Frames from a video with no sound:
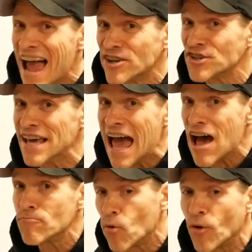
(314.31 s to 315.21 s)
actually
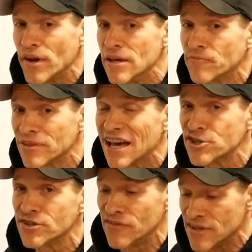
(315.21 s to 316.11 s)
have more hip
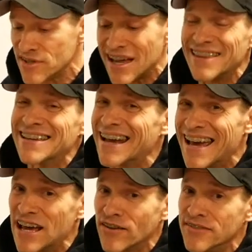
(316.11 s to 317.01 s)
flexion on this side than I
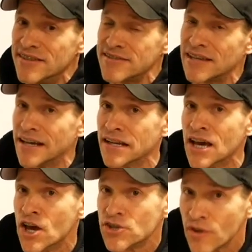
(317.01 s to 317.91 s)
had on this side.
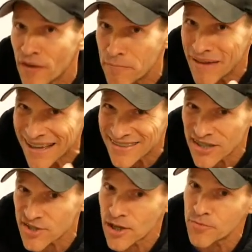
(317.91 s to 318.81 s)
So if I make the
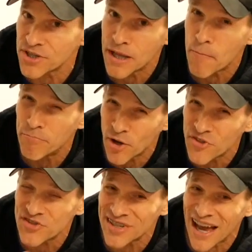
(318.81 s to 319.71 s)
assumption that
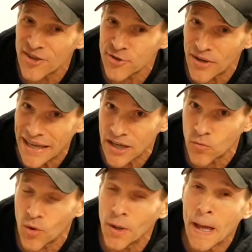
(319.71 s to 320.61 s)
both sides are
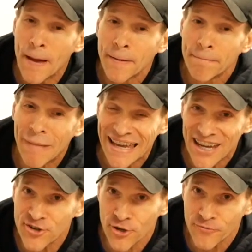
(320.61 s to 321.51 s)
equal, my
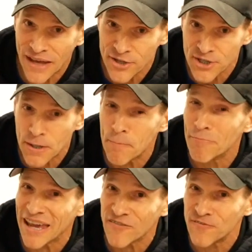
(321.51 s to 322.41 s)
intervention
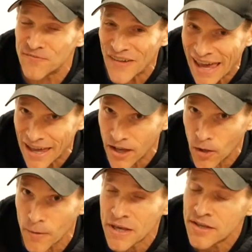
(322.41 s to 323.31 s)
may
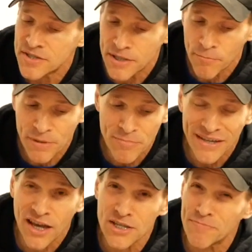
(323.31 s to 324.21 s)
fail simply
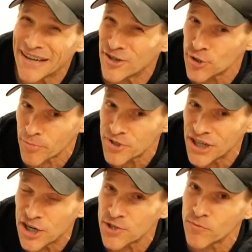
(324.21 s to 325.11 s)
because my
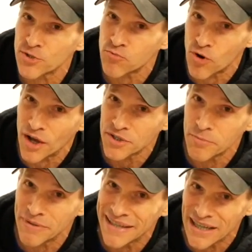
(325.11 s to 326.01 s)
interpretation was wrong to
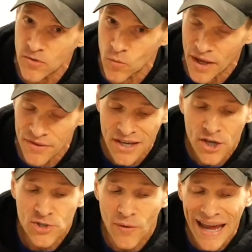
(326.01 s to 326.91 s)
begin with.
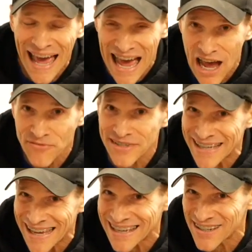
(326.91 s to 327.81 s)
So I have to
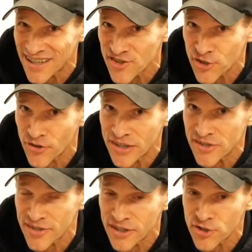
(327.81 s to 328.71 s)
take into consideration
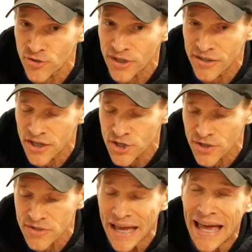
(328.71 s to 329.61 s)
these initial
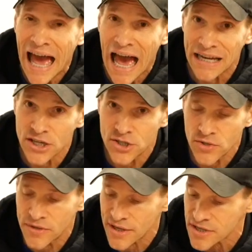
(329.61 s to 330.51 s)
conditions. How do you
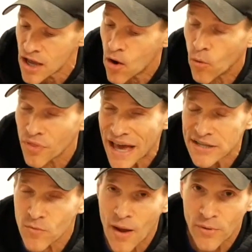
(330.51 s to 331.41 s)
do this? Well,
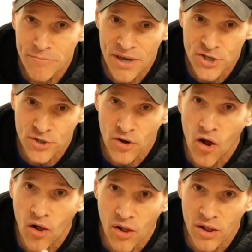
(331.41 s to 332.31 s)
that's why we measure
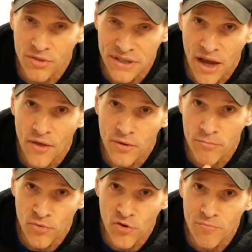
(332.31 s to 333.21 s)
all the other
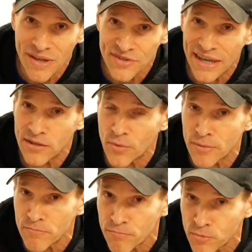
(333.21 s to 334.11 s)
movements and then
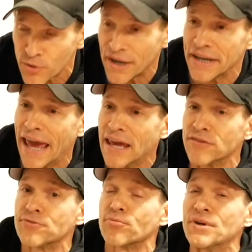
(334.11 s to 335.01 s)
we create a
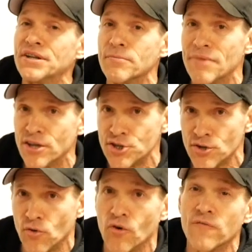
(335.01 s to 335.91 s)

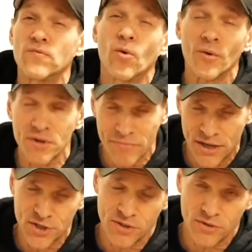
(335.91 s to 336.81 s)
three-dimensional or
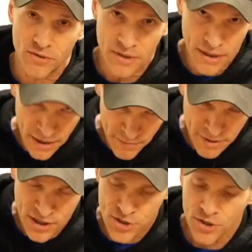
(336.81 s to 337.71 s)
four-dimensional
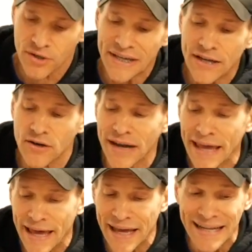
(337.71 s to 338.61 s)
picture in our
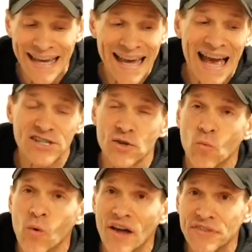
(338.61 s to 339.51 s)
head as to
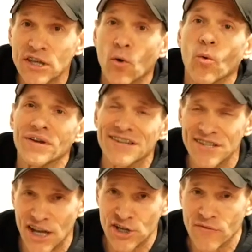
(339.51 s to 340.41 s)
what the
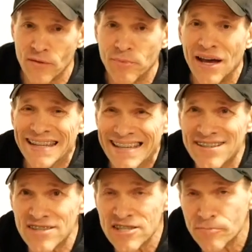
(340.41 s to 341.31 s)
orientation of the body
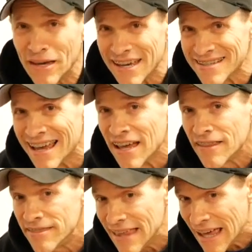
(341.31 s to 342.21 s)
is in space.
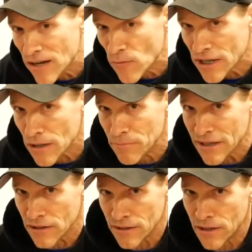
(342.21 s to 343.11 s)
Then we can be
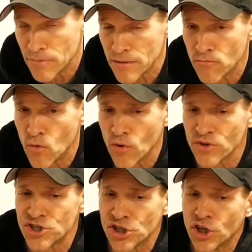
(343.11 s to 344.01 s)
a little bit more
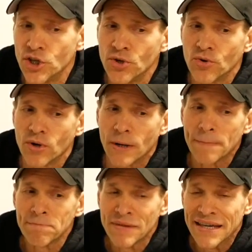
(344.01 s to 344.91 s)
secure
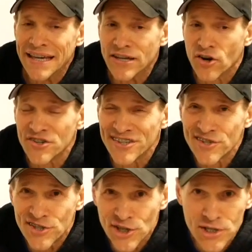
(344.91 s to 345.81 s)
in our
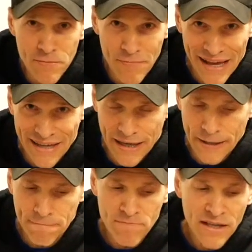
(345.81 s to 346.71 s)
decision
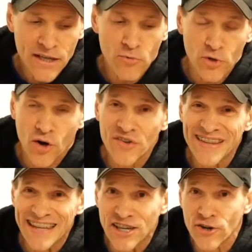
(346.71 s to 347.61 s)
making in regard to
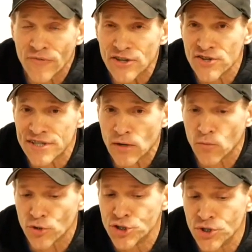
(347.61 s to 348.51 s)
the interventions that
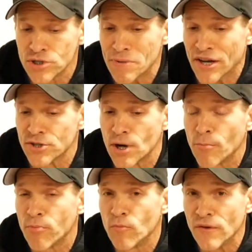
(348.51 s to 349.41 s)
we'll choose because
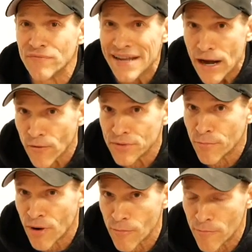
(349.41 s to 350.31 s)
we've narrowed the
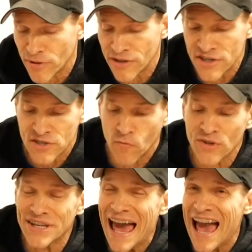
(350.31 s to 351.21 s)
probabilities of
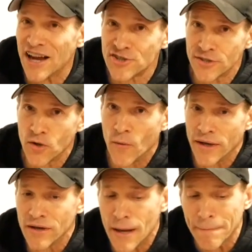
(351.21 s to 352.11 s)
what's actually going
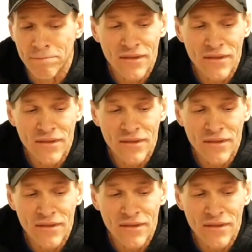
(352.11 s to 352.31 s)
on.